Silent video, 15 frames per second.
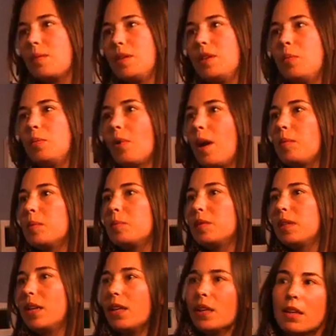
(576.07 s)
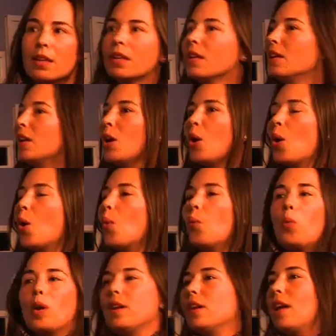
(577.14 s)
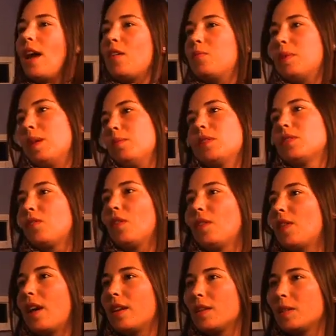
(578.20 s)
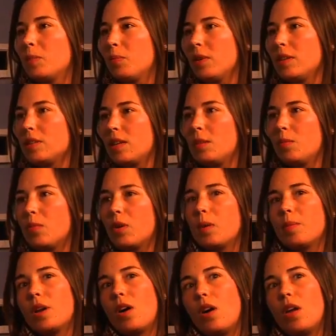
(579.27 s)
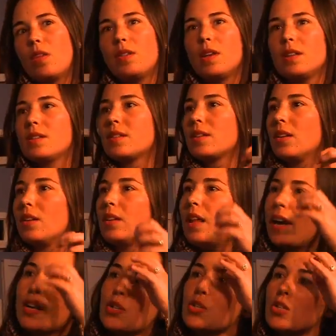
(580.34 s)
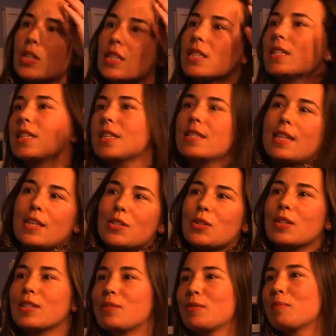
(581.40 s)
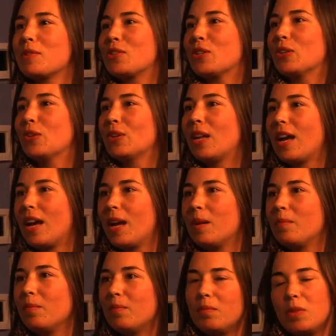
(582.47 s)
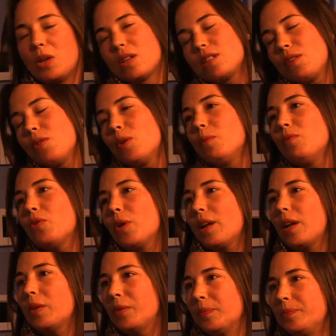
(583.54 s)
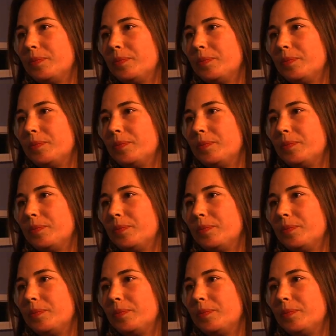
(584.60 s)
I mean, you probably wouldn't have been able to fit that into print anymore, but all these little extras, the accessories from the shoot, you get to have a home for now.